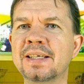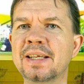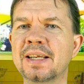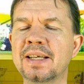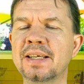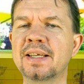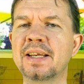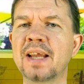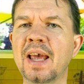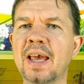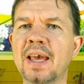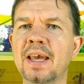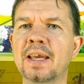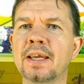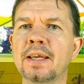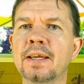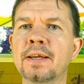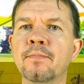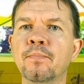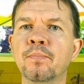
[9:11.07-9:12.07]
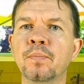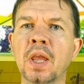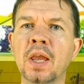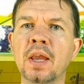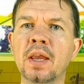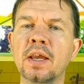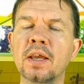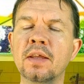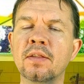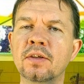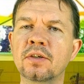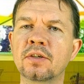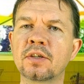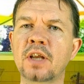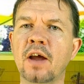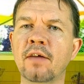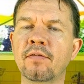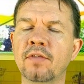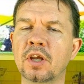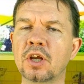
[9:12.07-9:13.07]
today in the
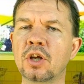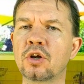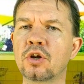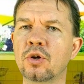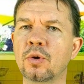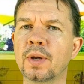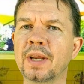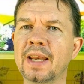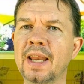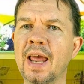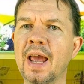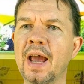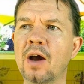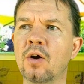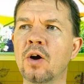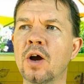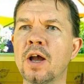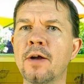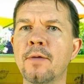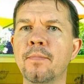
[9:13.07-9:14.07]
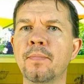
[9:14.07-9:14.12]
stuff that you're doing now.